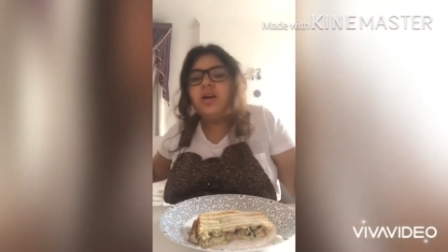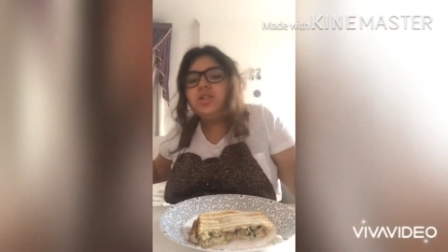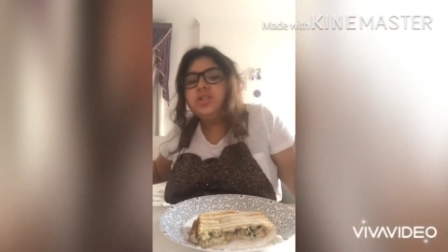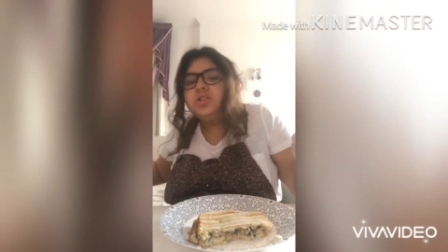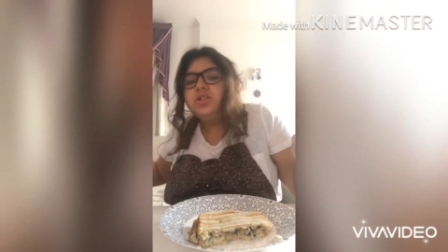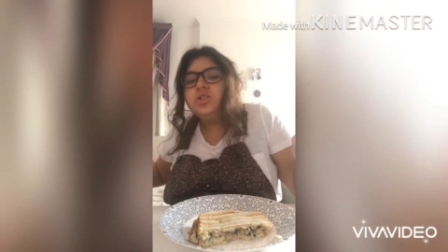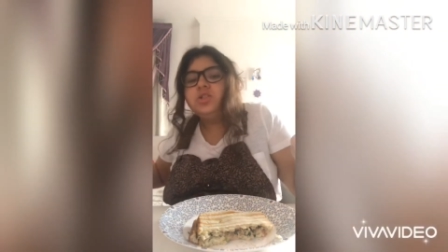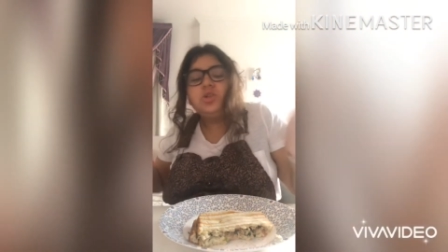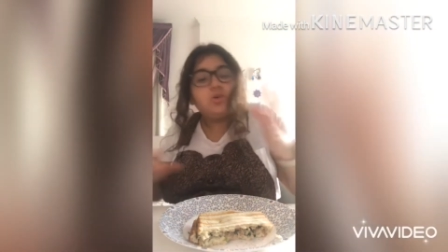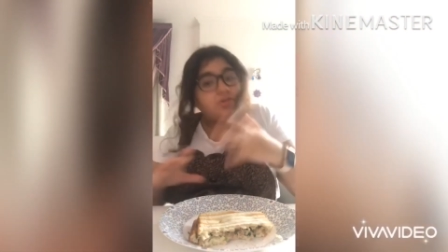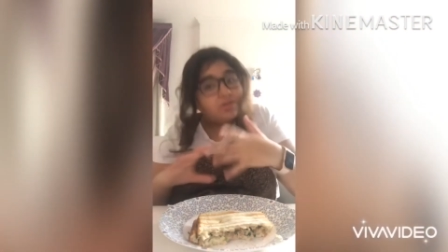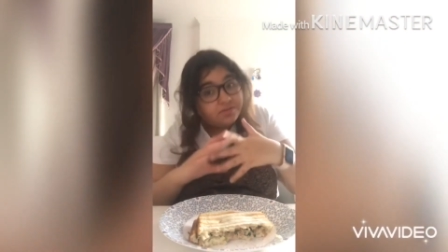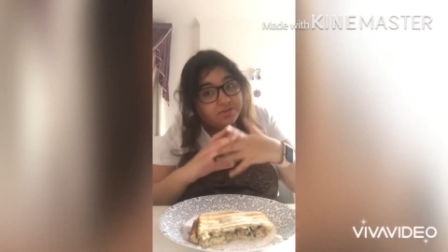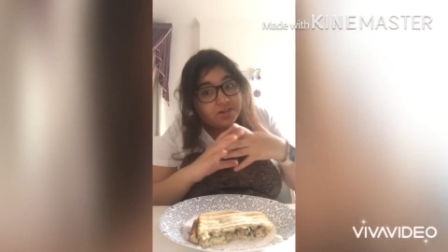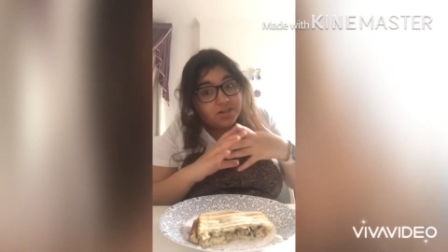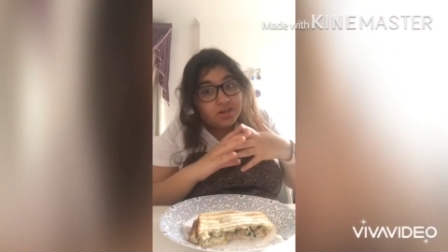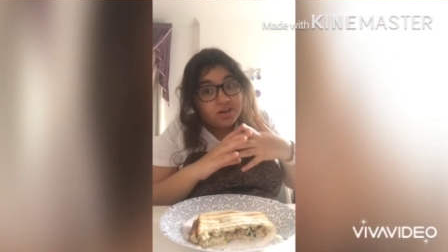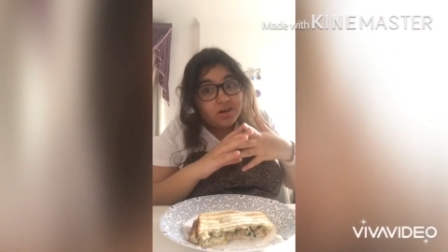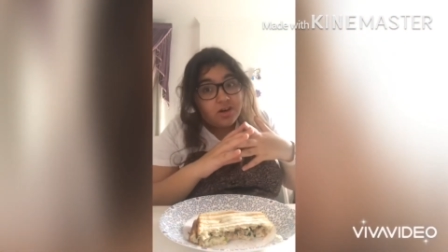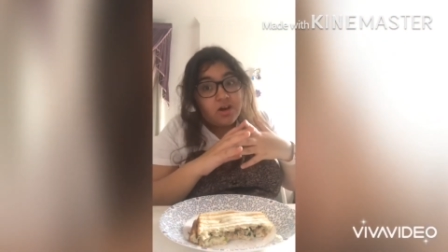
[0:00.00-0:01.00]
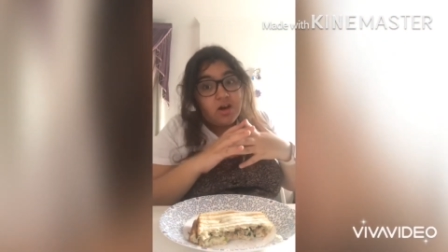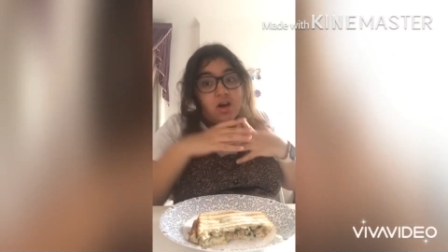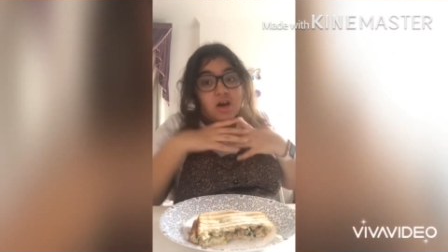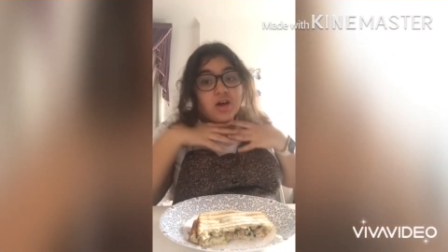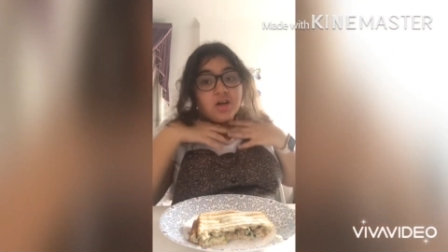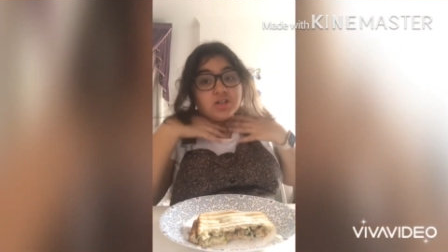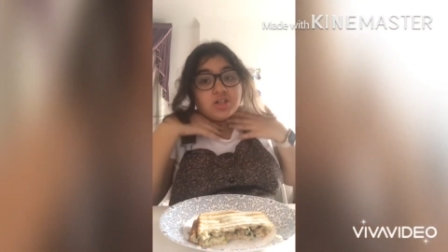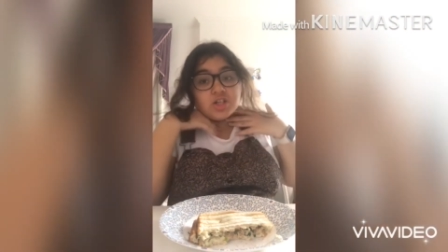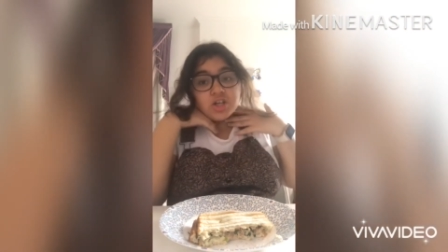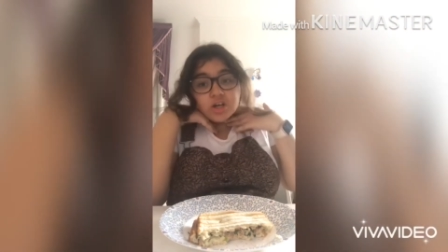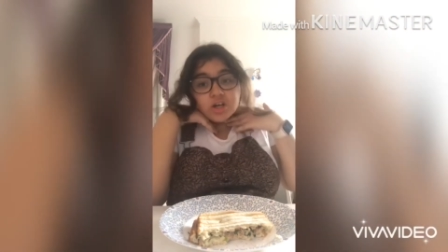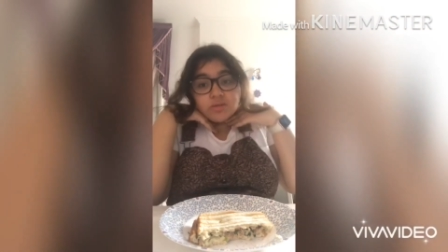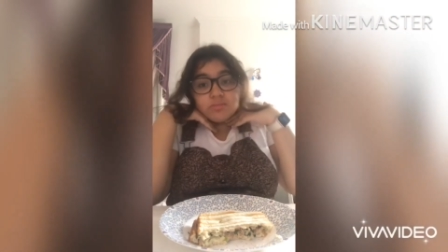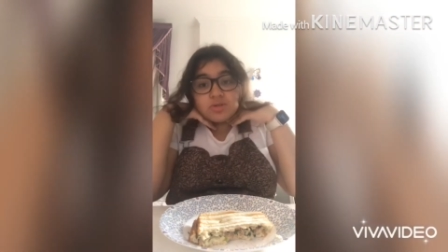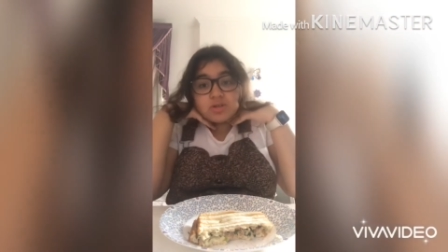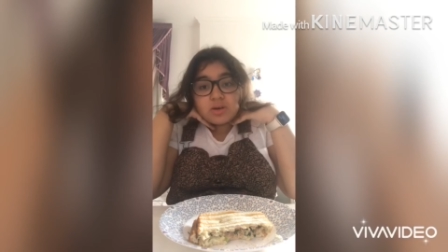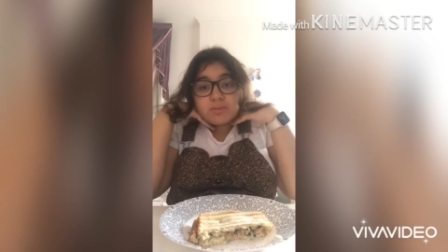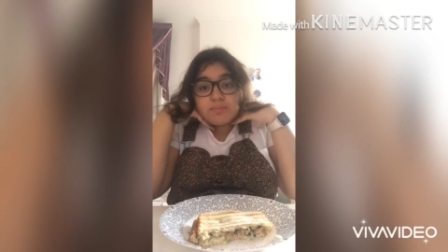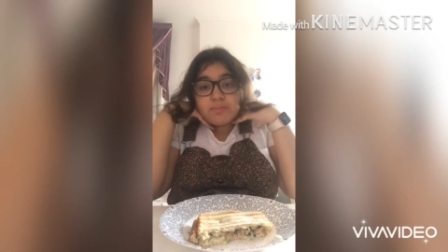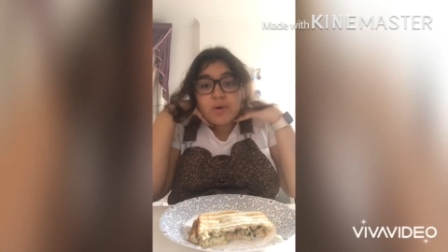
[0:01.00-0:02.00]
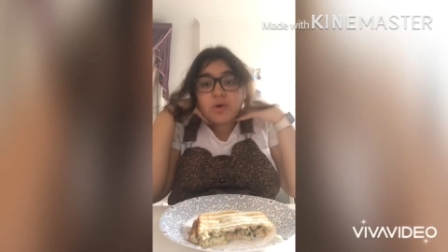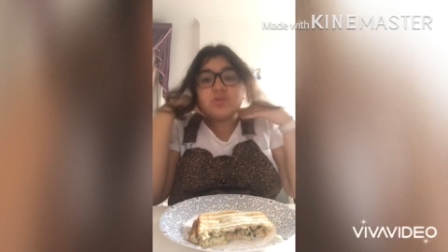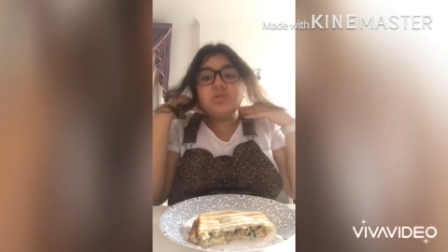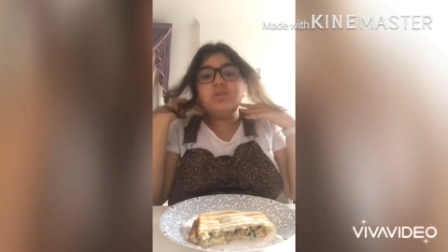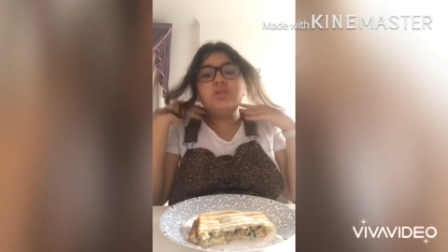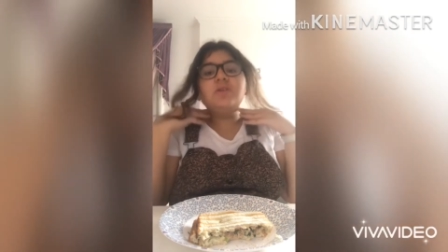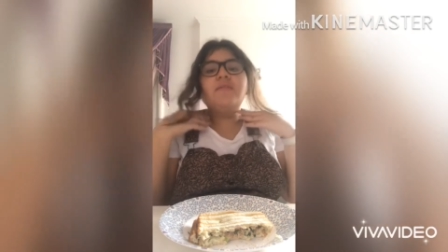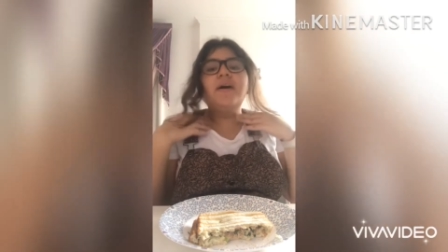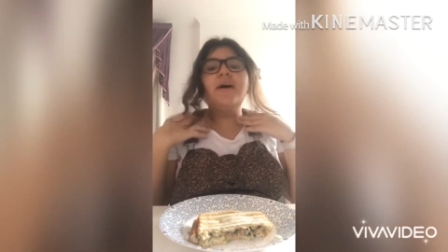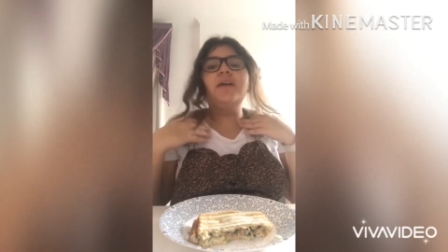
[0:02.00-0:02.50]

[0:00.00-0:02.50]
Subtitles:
I just saw the video. She got me some positive